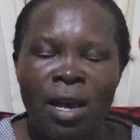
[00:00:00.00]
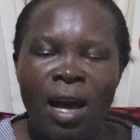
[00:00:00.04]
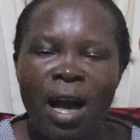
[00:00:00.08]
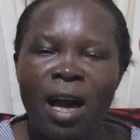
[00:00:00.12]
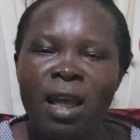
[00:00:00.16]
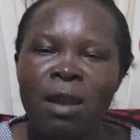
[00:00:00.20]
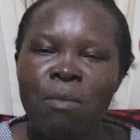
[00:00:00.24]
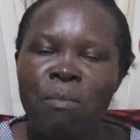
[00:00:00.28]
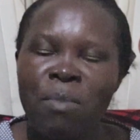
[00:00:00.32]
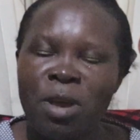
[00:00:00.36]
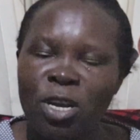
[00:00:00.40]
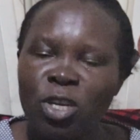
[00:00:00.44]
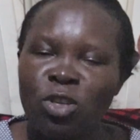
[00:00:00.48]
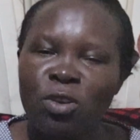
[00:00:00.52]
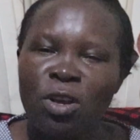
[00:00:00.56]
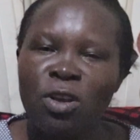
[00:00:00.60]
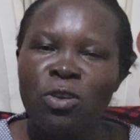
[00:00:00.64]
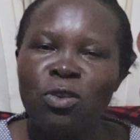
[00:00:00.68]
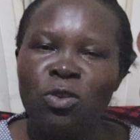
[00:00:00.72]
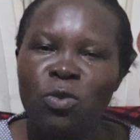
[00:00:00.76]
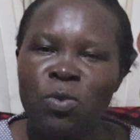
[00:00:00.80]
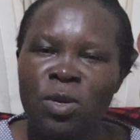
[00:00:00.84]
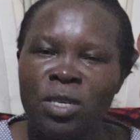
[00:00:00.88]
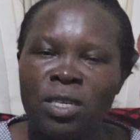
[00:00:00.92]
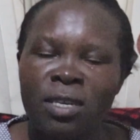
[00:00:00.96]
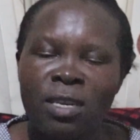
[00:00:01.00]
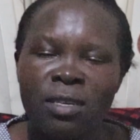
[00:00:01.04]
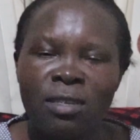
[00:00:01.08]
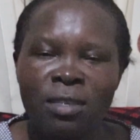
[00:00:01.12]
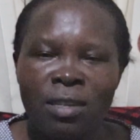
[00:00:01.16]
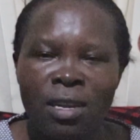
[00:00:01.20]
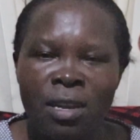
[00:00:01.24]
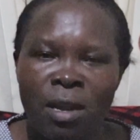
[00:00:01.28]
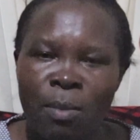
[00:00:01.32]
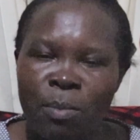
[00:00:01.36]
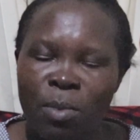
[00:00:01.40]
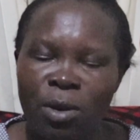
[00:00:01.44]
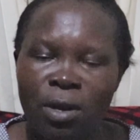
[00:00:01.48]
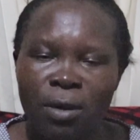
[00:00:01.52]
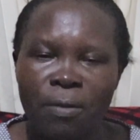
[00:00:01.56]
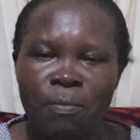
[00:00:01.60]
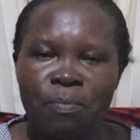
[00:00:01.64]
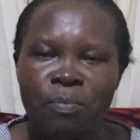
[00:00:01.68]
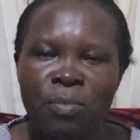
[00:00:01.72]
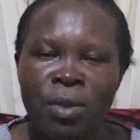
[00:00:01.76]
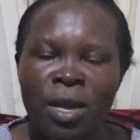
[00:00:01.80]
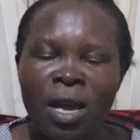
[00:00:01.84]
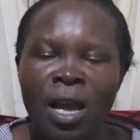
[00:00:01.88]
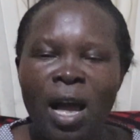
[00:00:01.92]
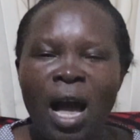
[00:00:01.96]
and make sure you do it sustainable.
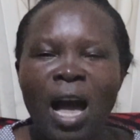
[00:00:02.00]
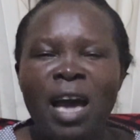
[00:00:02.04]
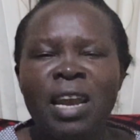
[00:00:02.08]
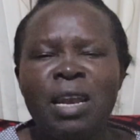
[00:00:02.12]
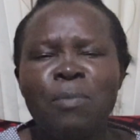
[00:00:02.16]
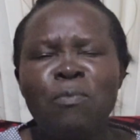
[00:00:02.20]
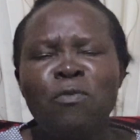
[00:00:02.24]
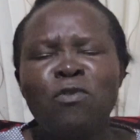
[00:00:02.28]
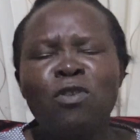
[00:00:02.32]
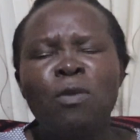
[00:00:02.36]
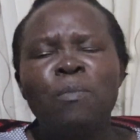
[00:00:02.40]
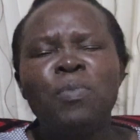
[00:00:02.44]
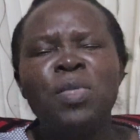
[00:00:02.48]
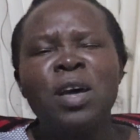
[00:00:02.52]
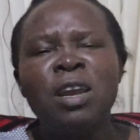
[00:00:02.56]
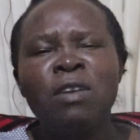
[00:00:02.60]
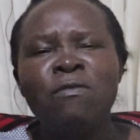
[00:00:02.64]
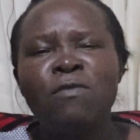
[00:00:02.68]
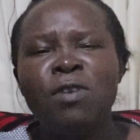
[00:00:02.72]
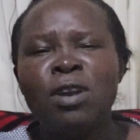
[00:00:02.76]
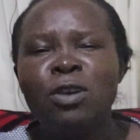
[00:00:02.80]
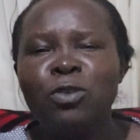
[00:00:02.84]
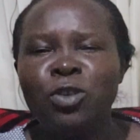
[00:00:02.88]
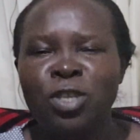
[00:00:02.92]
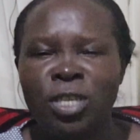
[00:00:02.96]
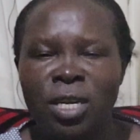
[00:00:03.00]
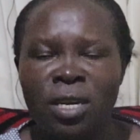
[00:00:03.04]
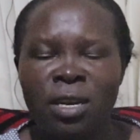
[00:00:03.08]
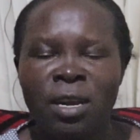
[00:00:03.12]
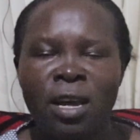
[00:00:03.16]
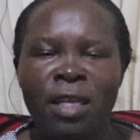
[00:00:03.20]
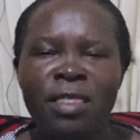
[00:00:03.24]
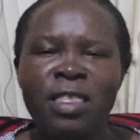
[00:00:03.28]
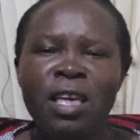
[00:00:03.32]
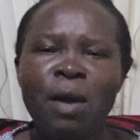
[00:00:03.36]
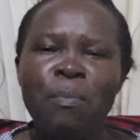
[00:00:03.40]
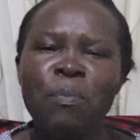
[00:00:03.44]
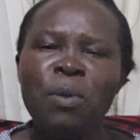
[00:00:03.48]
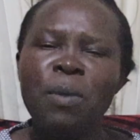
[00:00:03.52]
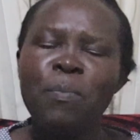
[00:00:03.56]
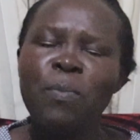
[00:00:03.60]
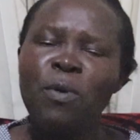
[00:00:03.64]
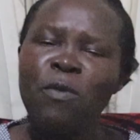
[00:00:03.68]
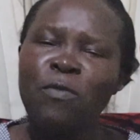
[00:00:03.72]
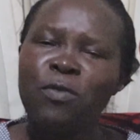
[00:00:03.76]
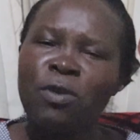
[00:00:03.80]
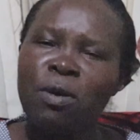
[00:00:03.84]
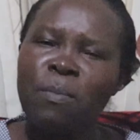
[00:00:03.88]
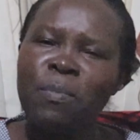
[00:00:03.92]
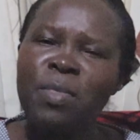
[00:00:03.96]
And from that value chain, there are
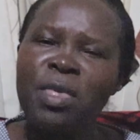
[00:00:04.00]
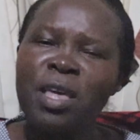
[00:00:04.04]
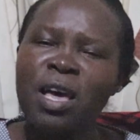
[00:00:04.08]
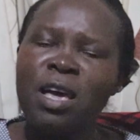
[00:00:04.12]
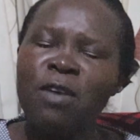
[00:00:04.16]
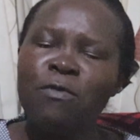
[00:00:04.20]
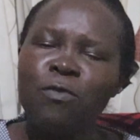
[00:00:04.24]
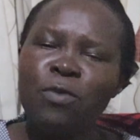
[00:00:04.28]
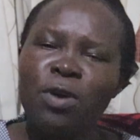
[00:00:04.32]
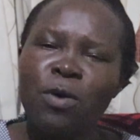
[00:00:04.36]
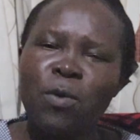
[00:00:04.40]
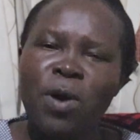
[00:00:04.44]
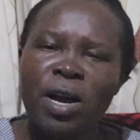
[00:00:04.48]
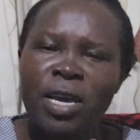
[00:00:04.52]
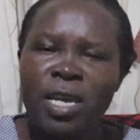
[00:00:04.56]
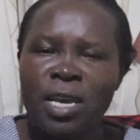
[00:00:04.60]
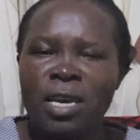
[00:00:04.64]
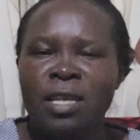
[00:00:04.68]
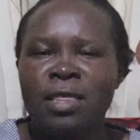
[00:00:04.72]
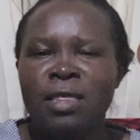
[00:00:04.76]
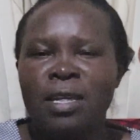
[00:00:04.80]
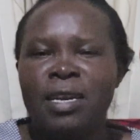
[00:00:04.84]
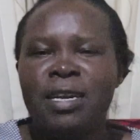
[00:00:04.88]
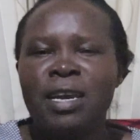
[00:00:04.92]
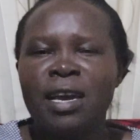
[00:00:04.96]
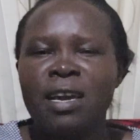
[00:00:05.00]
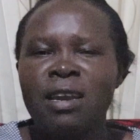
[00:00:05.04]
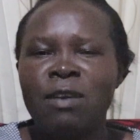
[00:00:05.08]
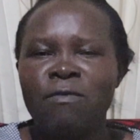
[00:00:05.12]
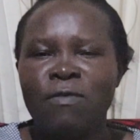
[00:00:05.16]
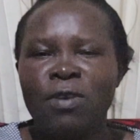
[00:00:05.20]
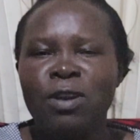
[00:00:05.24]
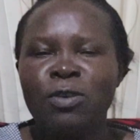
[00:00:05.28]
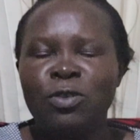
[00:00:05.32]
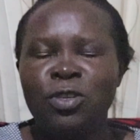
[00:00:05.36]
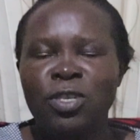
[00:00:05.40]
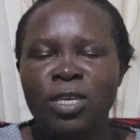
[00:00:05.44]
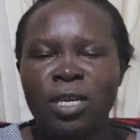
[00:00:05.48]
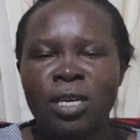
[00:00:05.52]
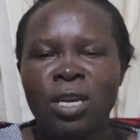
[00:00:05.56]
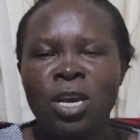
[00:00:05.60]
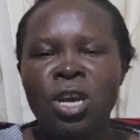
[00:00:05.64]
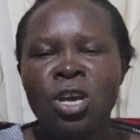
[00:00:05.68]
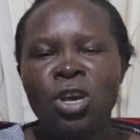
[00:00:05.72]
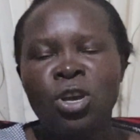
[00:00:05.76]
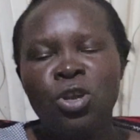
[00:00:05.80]
people from there, if you're working in the dairy value chain,